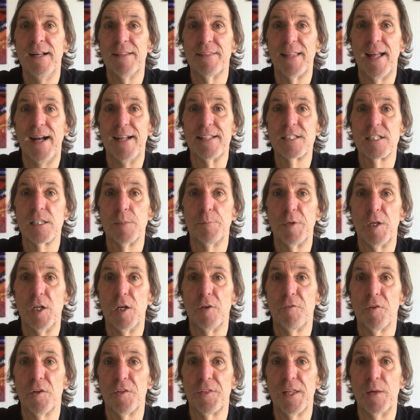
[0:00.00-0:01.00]
That's the
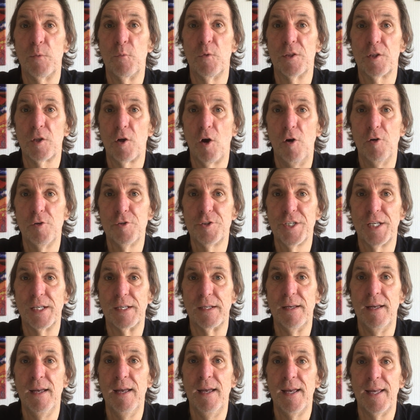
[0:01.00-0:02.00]
beautiful thing with
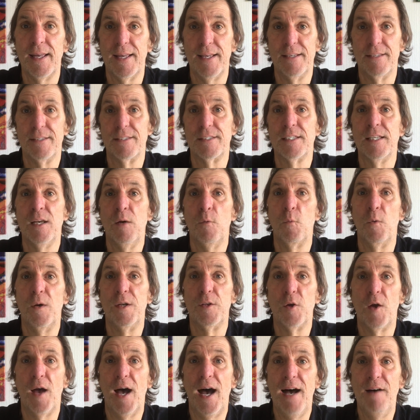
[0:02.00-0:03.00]
coaching, is when
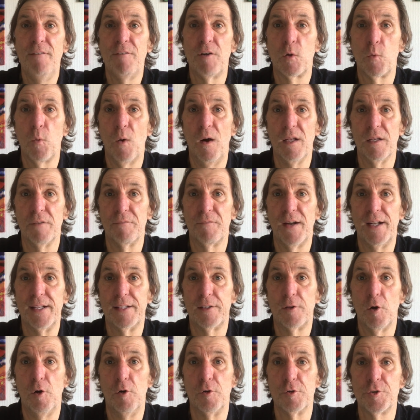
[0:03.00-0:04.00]
you have a
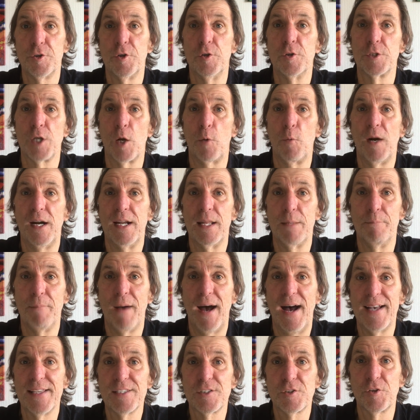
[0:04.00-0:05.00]
qualified coach who's already
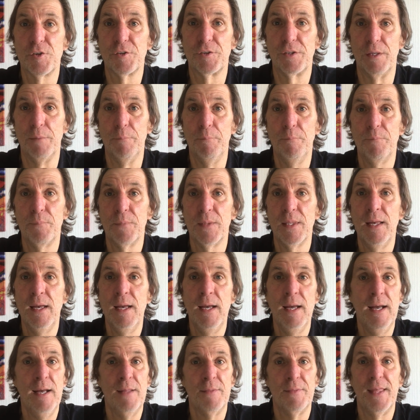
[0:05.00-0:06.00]
mastered them,
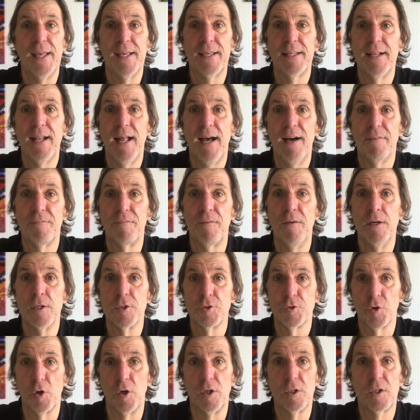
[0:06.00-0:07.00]
they can have
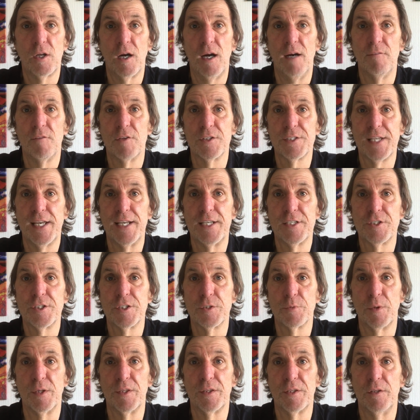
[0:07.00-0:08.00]
short
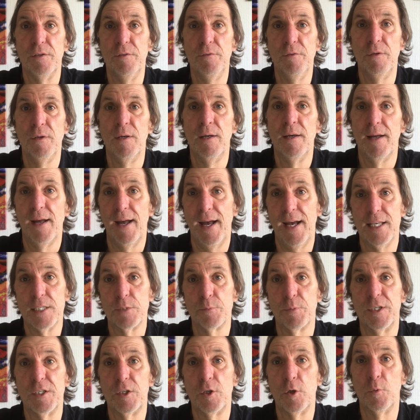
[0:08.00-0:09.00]
conversations with you,
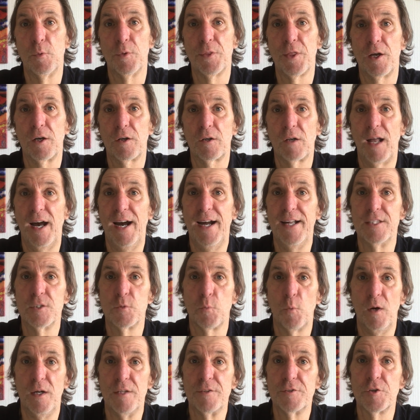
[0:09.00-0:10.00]
as we do with our
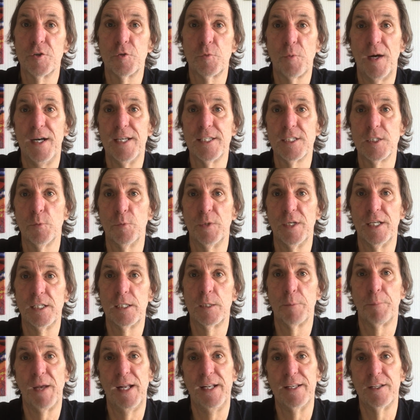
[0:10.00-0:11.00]
clients once or twice a week,
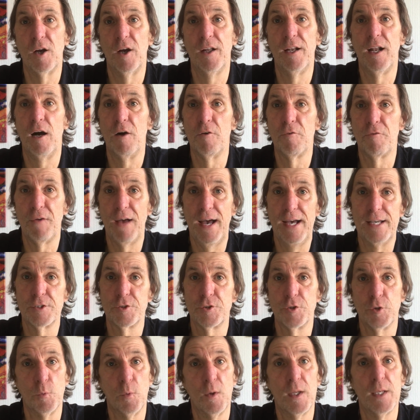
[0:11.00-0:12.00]
depending on how
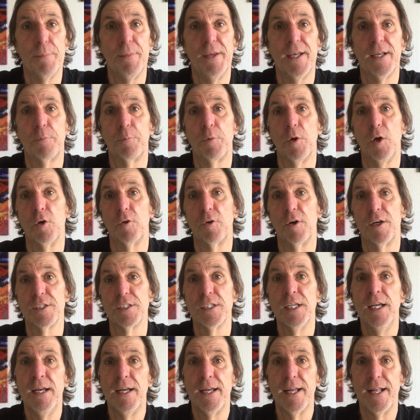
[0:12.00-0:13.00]
fast you want to make
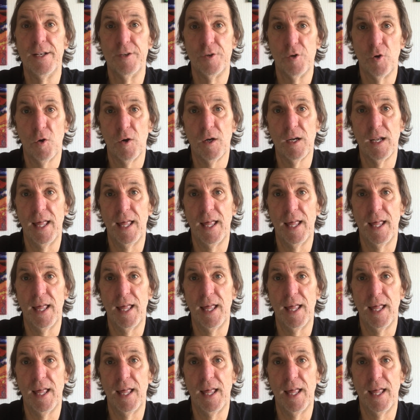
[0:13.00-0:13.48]
progress in your